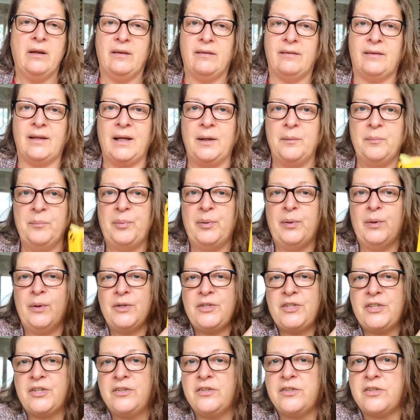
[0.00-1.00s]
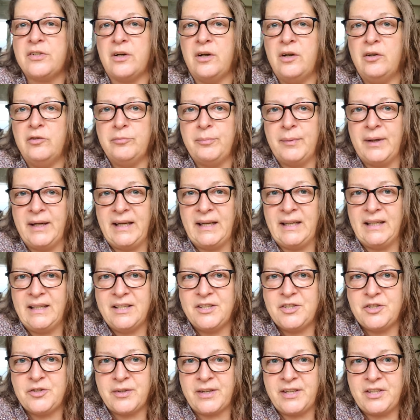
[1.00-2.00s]
the importance of my
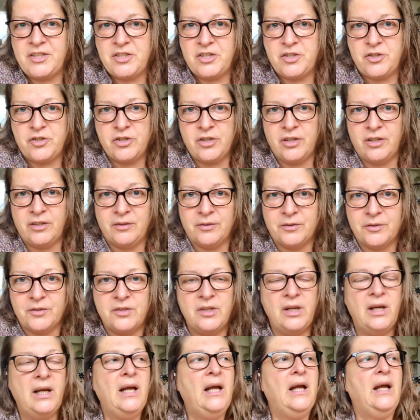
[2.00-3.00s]
illustrated journals